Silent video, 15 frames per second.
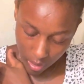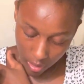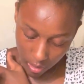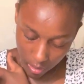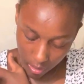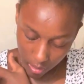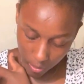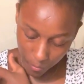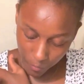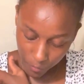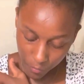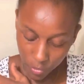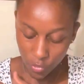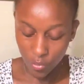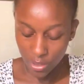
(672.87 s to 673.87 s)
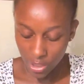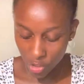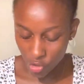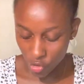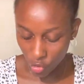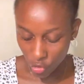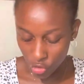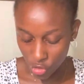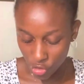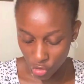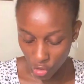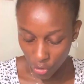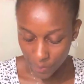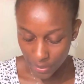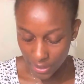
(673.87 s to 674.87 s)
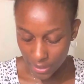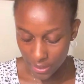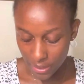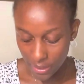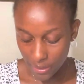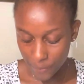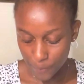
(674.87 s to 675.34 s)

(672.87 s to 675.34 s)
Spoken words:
You need your German